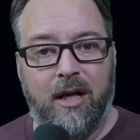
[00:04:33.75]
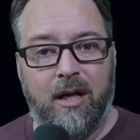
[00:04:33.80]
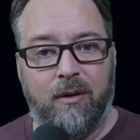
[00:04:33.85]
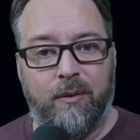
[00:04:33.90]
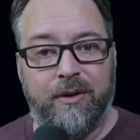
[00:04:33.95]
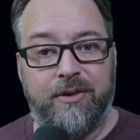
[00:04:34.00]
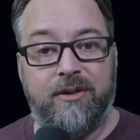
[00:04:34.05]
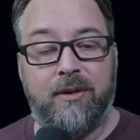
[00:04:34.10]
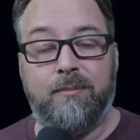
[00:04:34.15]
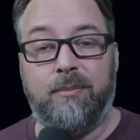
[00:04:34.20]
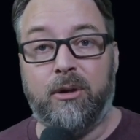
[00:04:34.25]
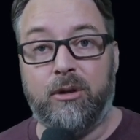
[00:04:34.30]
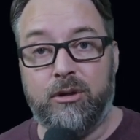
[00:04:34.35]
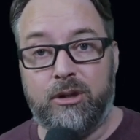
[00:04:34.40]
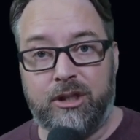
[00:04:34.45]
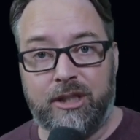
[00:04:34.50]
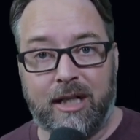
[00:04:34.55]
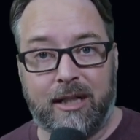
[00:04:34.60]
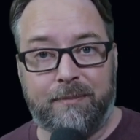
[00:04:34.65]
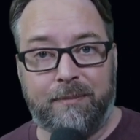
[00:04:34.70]
with the blue
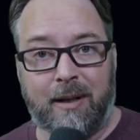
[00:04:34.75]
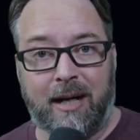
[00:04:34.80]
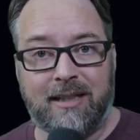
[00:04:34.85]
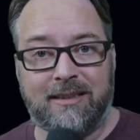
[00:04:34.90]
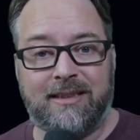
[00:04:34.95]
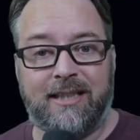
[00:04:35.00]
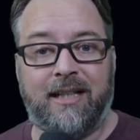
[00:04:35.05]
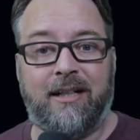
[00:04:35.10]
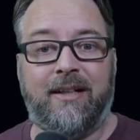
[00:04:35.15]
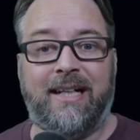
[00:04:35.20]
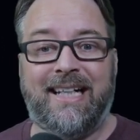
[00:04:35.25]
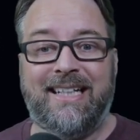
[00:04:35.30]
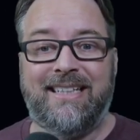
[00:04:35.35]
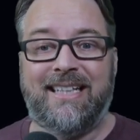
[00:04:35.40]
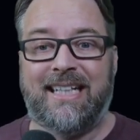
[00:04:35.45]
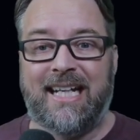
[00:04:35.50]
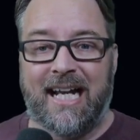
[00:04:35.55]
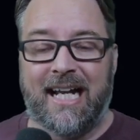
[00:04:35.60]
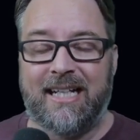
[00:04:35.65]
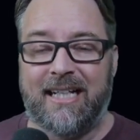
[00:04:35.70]
checkbox there
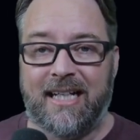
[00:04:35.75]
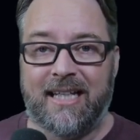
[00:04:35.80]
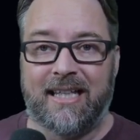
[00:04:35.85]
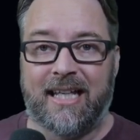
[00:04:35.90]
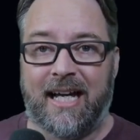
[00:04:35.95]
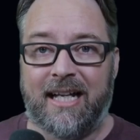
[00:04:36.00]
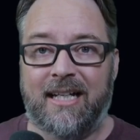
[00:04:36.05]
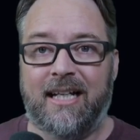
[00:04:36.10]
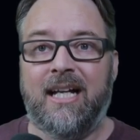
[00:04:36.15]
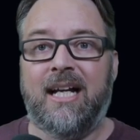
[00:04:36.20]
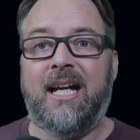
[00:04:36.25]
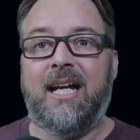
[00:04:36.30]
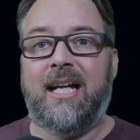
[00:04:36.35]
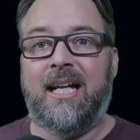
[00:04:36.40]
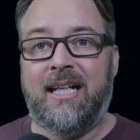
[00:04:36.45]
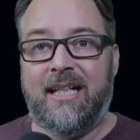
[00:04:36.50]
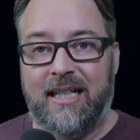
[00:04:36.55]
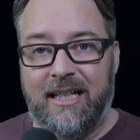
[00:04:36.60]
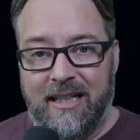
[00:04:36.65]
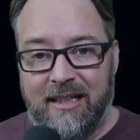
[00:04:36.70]
indicating that
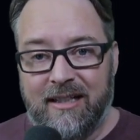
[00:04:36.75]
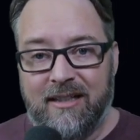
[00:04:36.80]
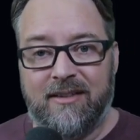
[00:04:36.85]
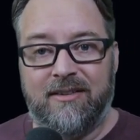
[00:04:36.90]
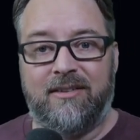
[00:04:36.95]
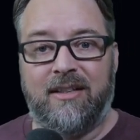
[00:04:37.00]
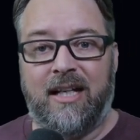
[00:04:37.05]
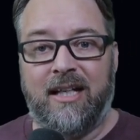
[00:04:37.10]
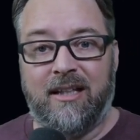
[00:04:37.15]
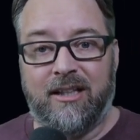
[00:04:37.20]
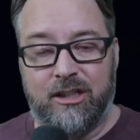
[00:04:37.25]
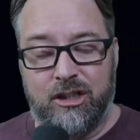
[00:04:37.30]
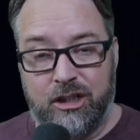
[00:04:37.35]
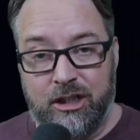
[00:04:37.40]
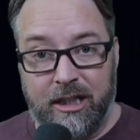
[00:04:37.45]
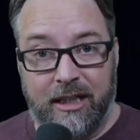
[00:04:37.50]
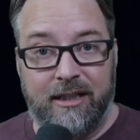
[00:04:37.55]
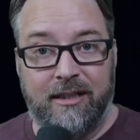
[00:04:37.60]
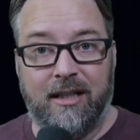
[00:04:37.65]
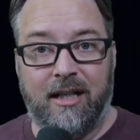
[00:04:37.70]
it is a
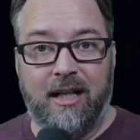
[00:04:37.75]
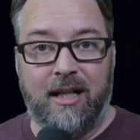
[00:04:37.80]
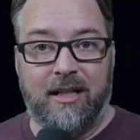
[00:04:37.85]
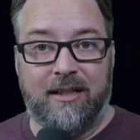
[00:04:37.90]
legit,